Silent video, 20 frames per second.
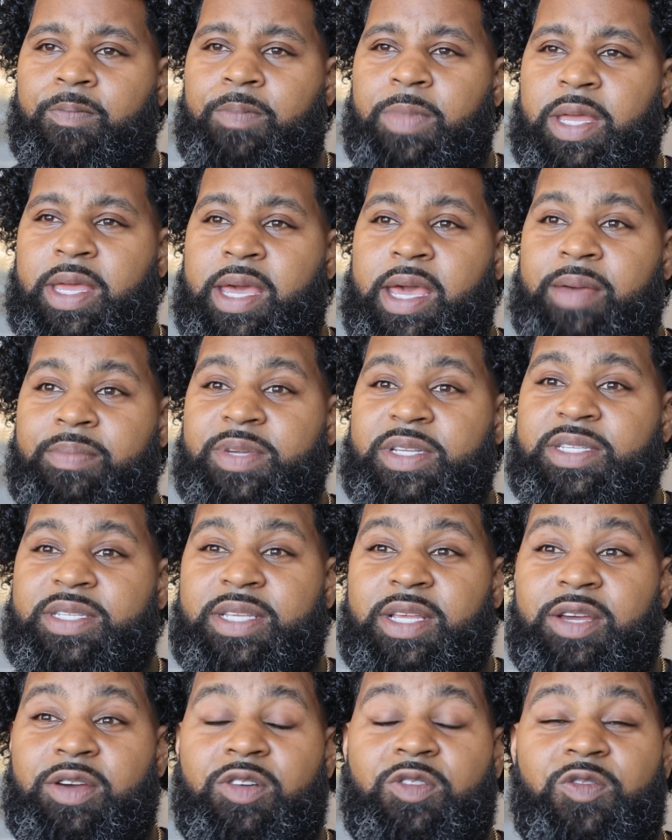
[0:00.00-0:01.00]
became a
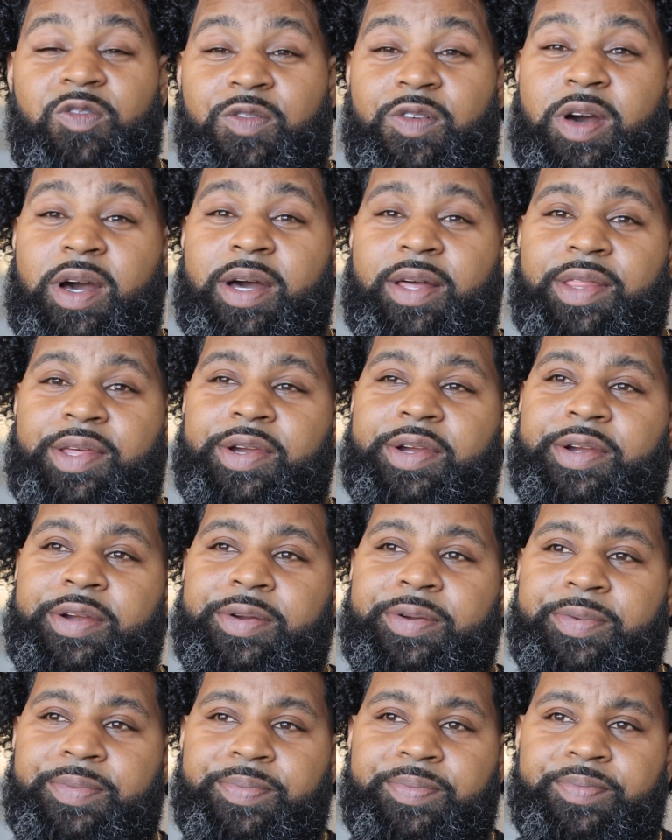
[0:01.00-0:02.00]
single
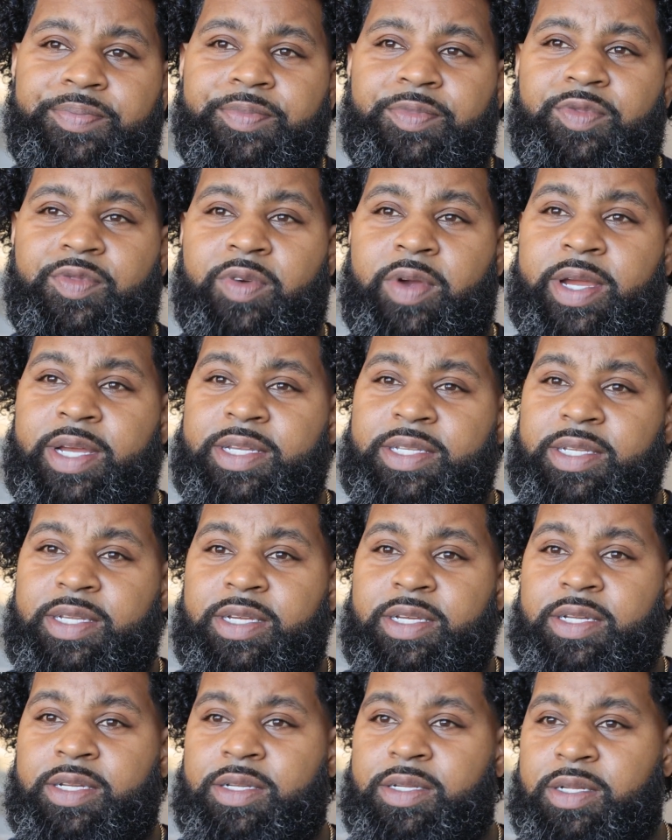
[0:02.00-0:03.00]
father,
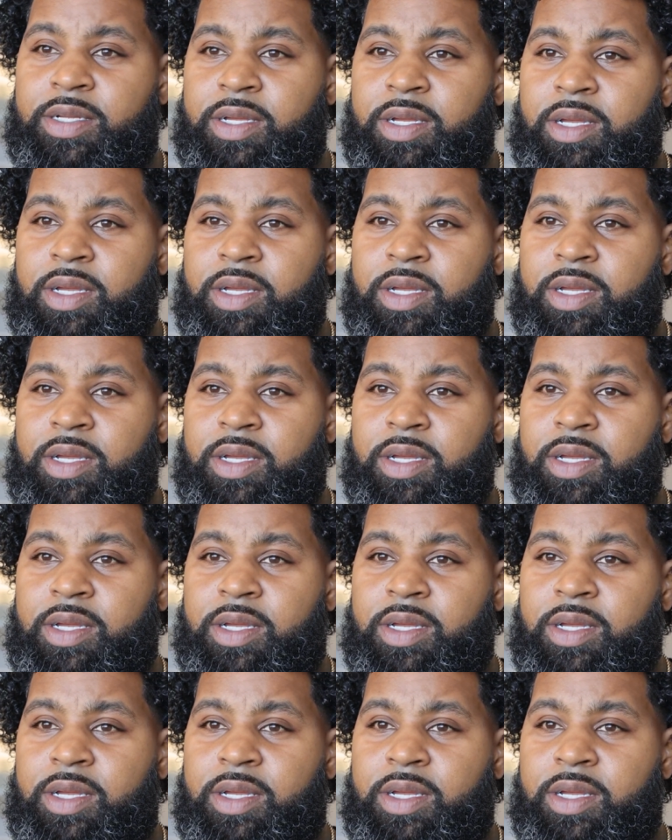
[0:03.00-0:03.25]
raising